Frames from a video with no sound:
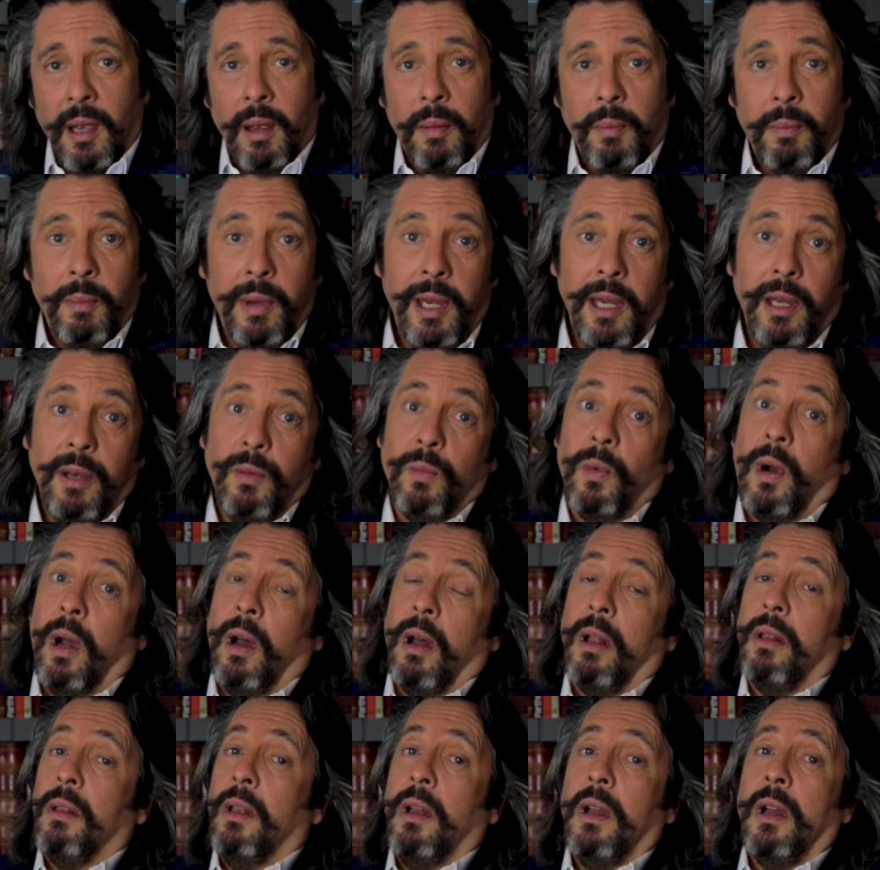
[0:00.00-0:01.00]

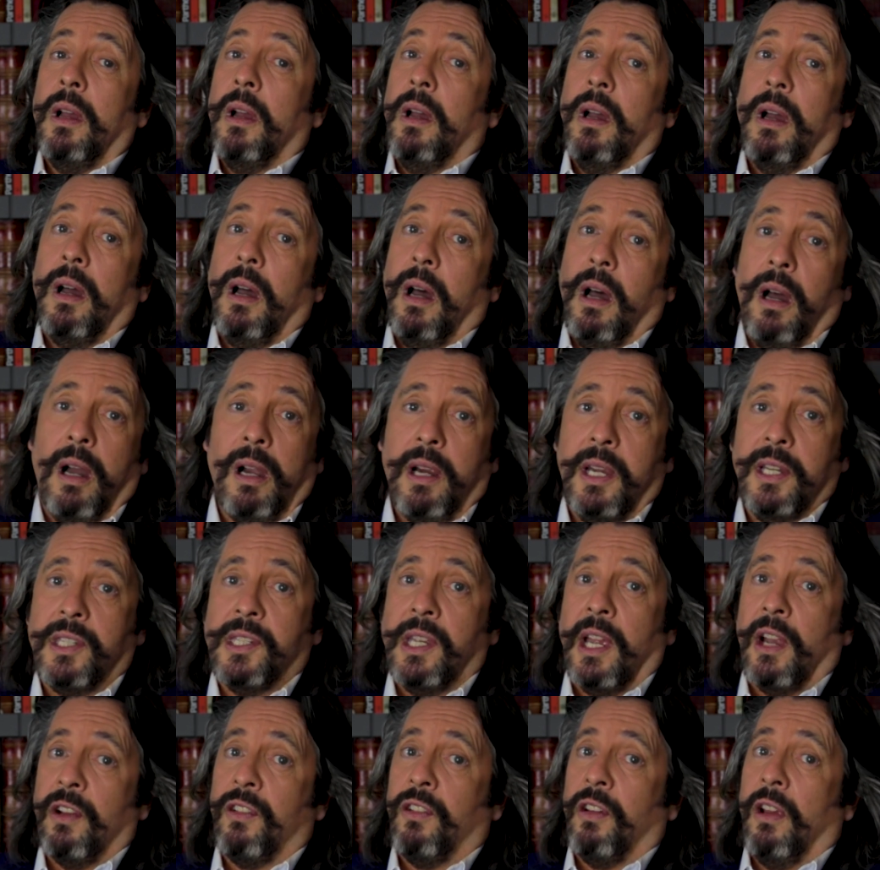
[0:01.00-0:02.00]
Meanwhile,
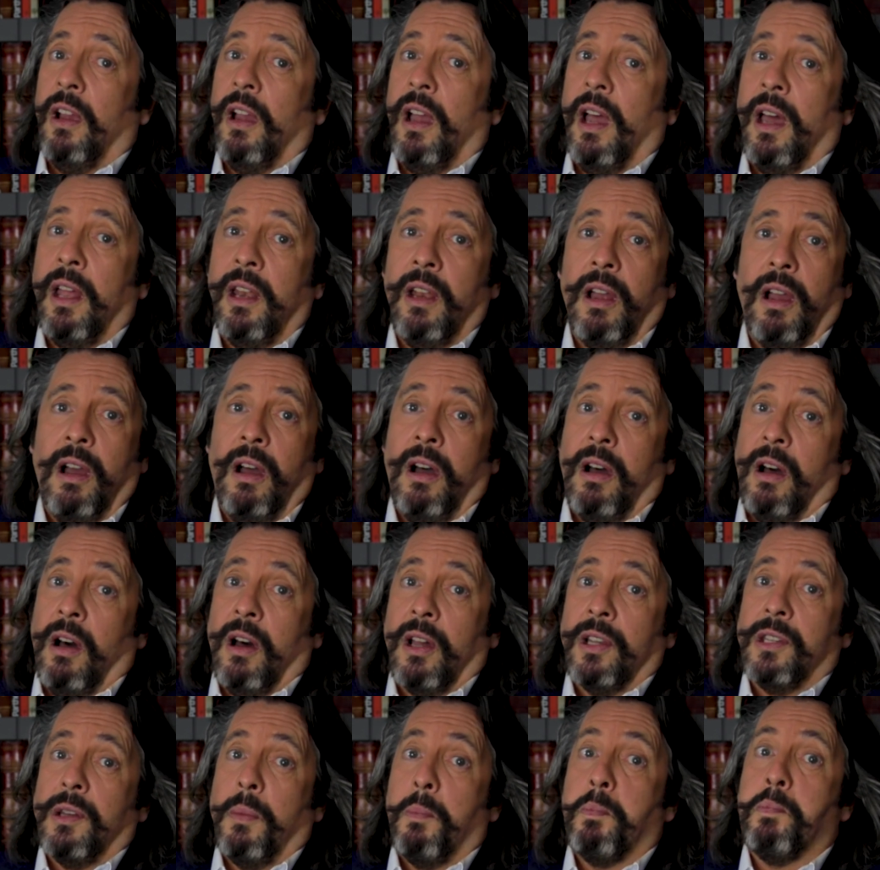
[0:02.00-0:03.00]
architecture and
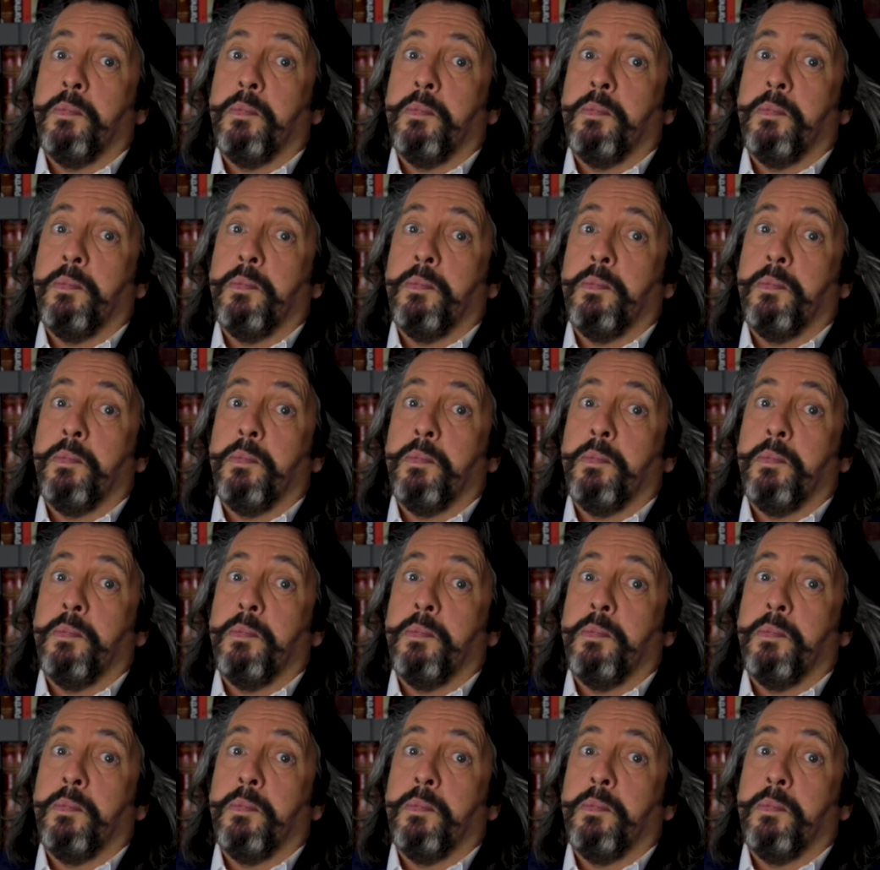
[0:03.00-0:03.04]
art